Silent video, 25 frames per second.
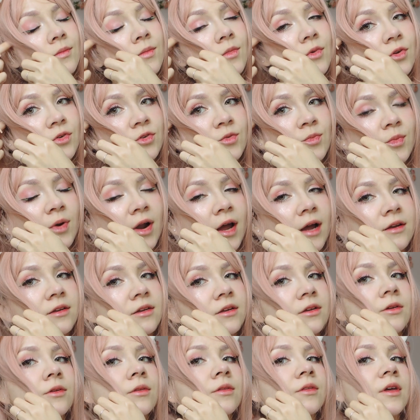most
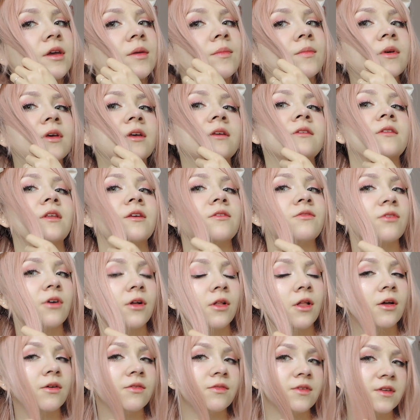practical thing because they
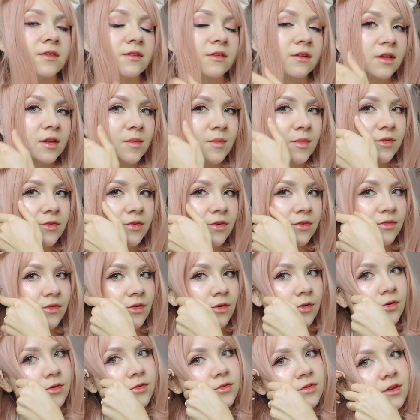fall off easily, but for
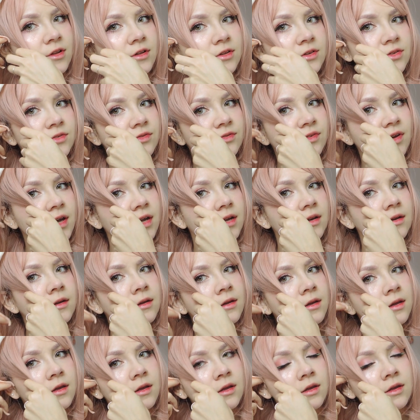photos they'll do fine.
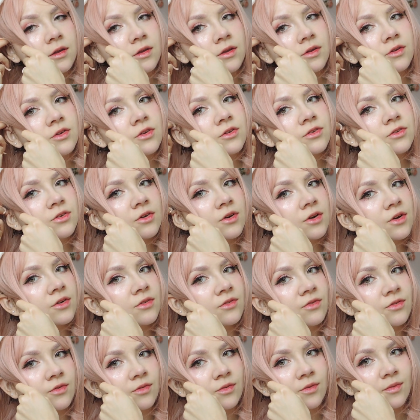You just sort
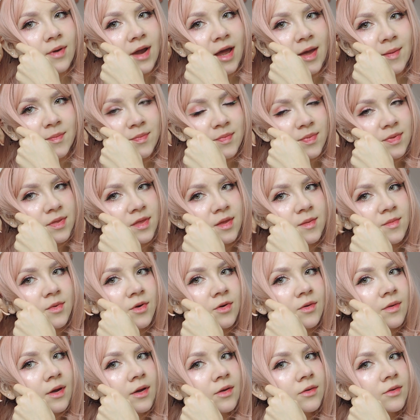of wrap them
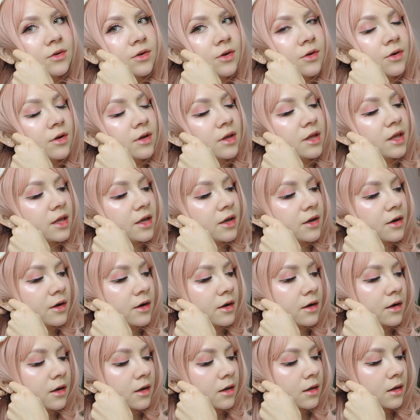around your
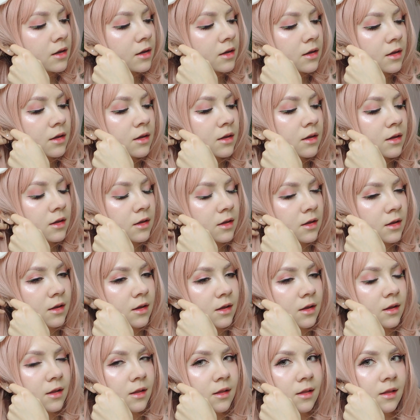ear
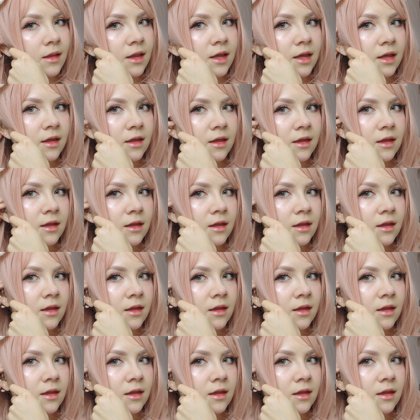like